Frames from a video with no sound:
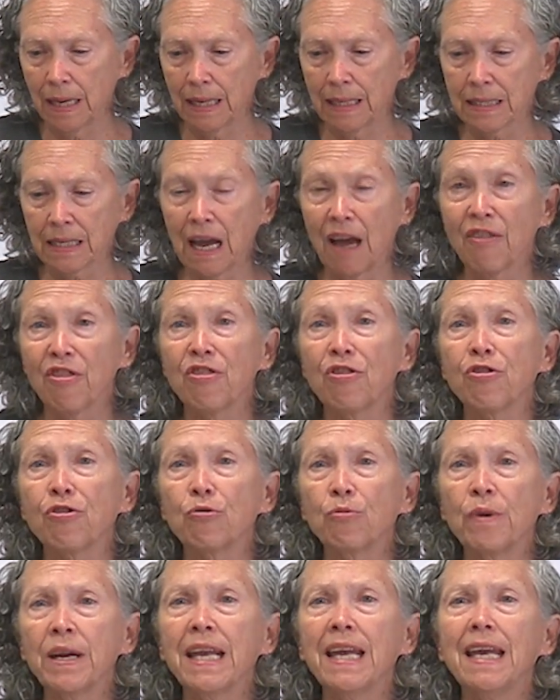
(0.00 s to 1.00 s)
It's got
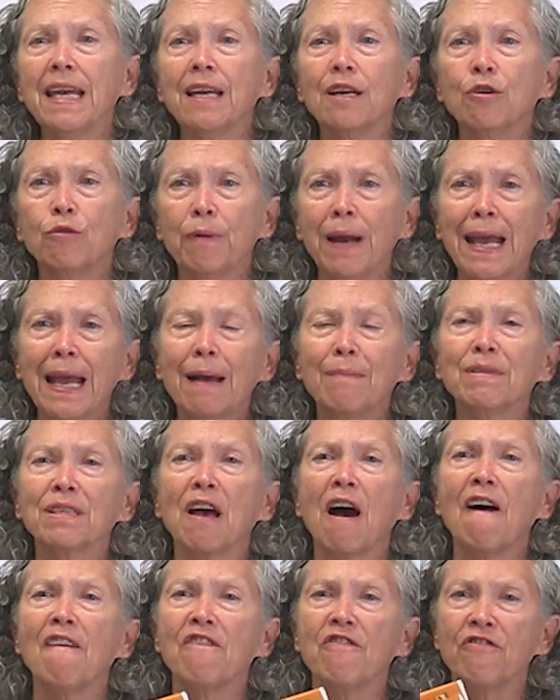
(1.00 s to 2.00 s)
3 grams
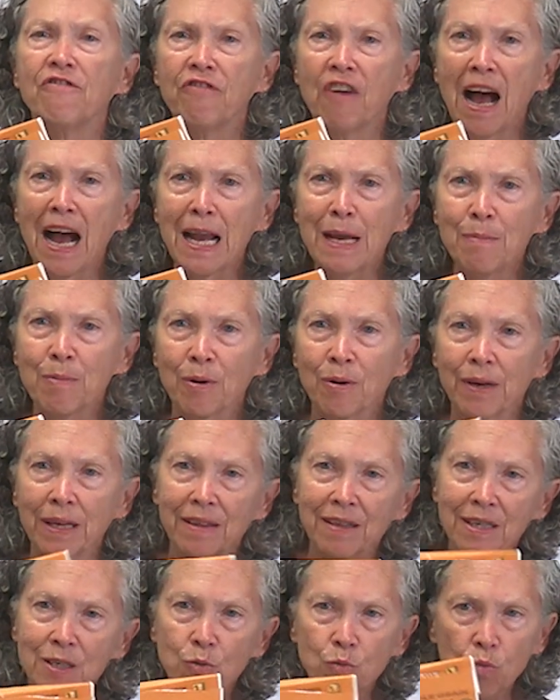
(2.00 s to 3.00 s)
of fiber in
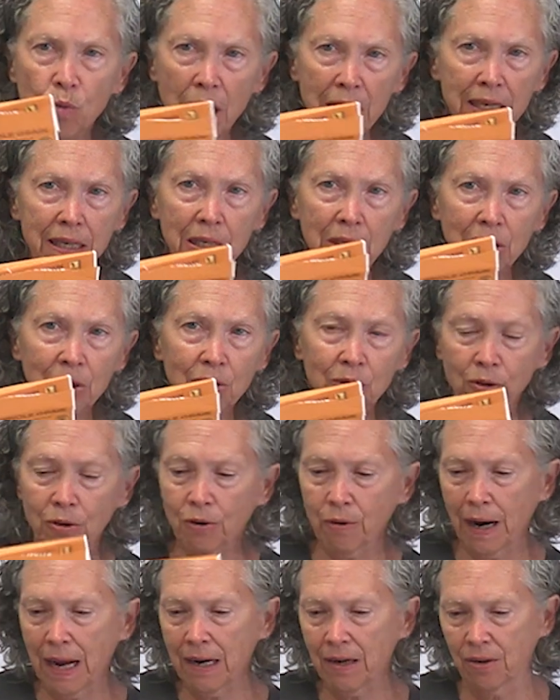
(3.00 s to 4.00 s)
this one little
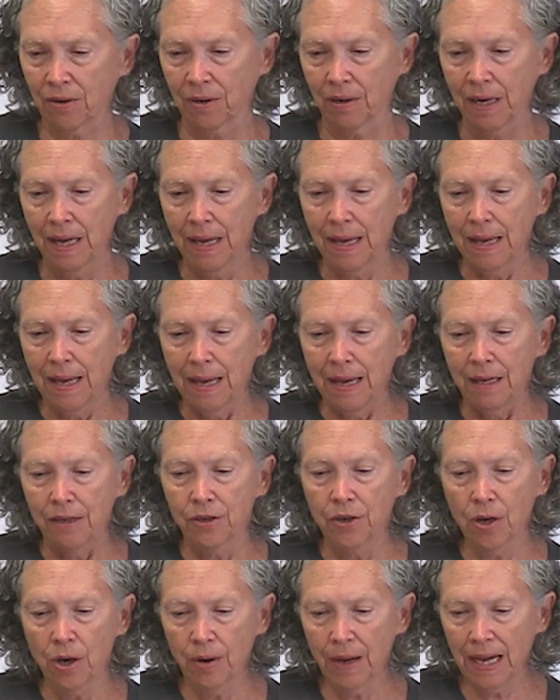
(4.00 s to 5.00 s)
cracker.
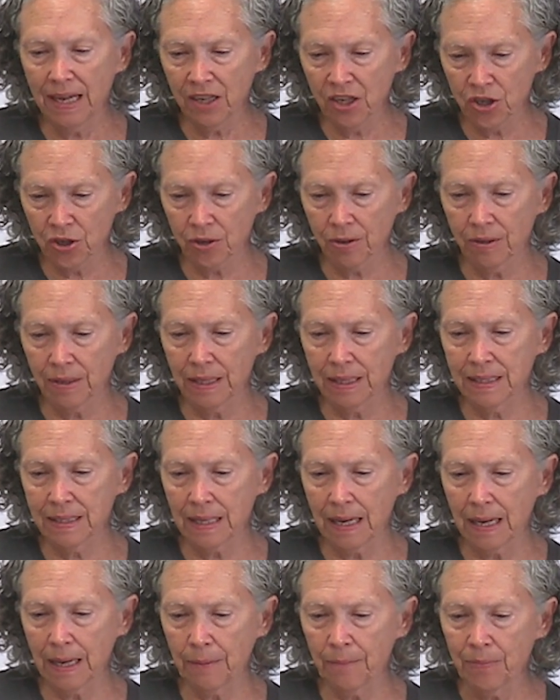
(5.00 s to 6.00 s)
No added sugar, I
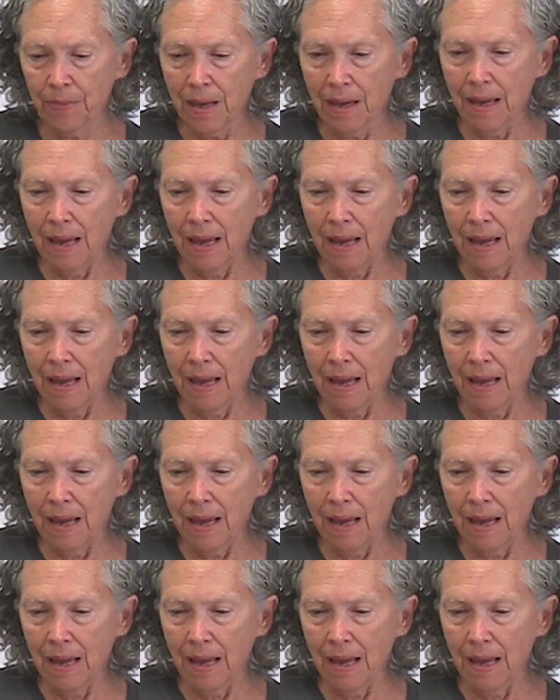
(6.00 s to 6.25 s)
said.